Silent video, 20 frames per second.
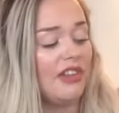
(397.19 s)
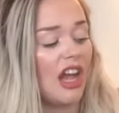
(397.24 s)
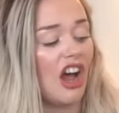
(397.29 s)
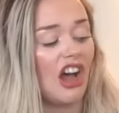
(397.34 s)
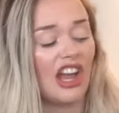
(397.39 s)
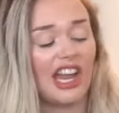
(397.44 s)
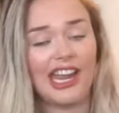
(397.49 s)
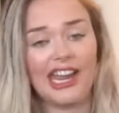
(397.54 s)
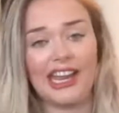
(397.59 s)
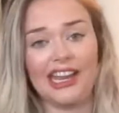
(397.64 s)

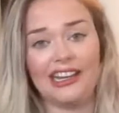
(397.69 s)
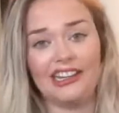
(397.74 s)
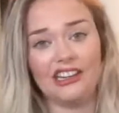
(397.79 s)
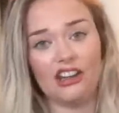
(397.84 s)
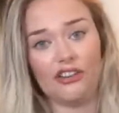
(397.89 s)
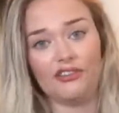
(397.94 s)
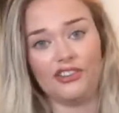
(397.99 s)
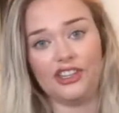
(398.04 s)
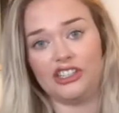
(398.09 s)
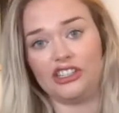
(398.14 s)
I
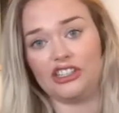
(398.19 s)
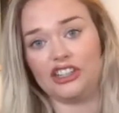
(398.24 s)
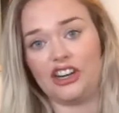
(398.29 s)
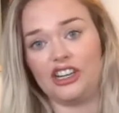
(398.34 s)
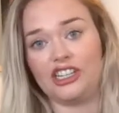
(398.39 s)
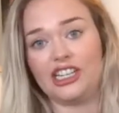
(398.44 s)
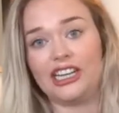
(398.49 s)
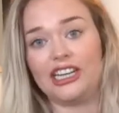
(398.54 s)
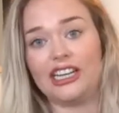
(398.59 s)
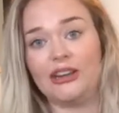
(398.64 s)
love this
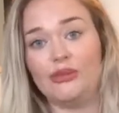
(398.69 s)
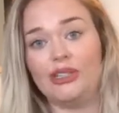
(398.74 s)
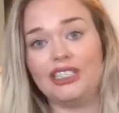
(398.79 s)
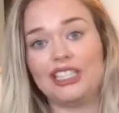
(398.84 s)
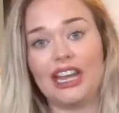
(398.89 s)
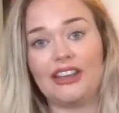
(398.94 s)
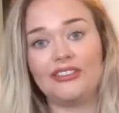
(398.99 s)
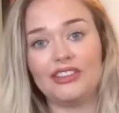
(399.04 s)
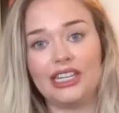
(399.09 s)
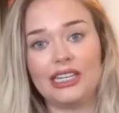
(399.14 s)
skirt and I will
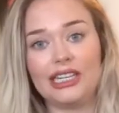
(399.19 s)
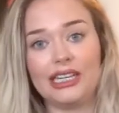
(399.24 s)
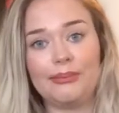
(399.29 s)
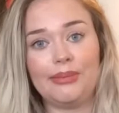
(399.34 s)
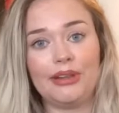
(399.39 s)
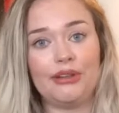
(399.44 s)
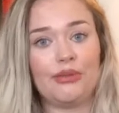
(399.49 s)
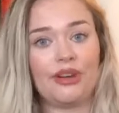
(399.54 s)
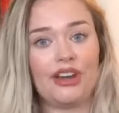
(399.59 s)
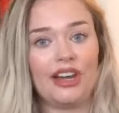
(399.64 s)
definitely
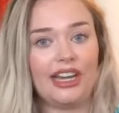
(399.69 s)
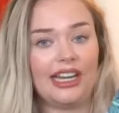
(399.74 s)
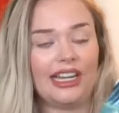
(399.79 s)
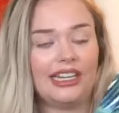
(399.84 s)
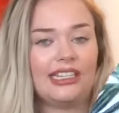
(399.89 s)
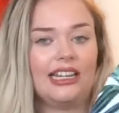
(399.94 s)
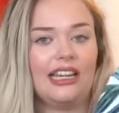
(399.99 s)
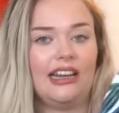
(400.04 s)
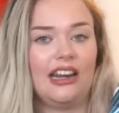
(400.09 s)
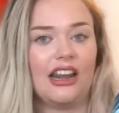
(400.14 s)
be wearing
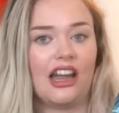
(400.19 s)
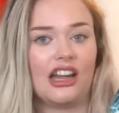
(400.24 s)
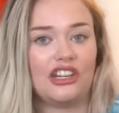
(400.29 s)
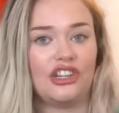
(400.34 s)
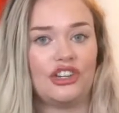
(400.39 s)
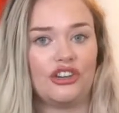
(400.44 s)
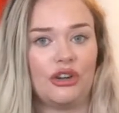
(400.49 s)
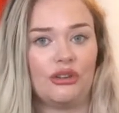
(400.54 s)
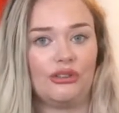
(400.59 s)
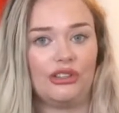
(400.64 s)
it a lot
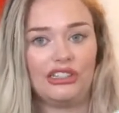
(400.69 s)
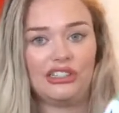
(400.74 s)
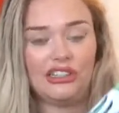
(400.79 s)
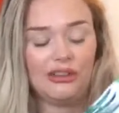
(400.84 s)
throughout the